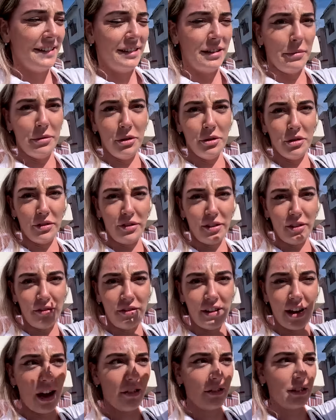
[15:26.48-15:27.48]
The beautiful
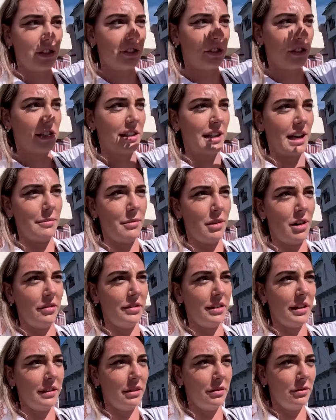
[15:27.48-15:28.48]
flowers just came
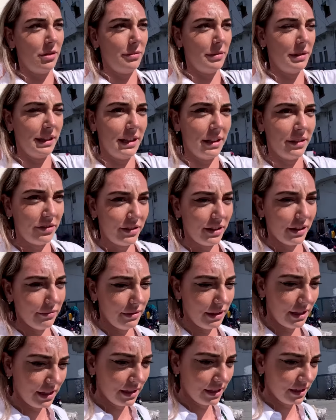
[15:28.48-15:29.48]
off that the woman gifted
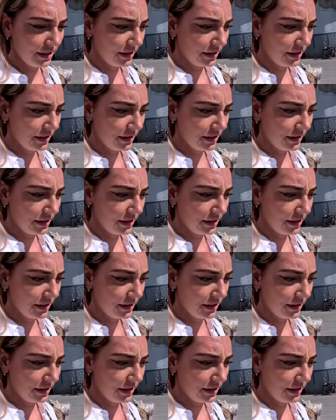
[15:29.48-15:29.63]
me.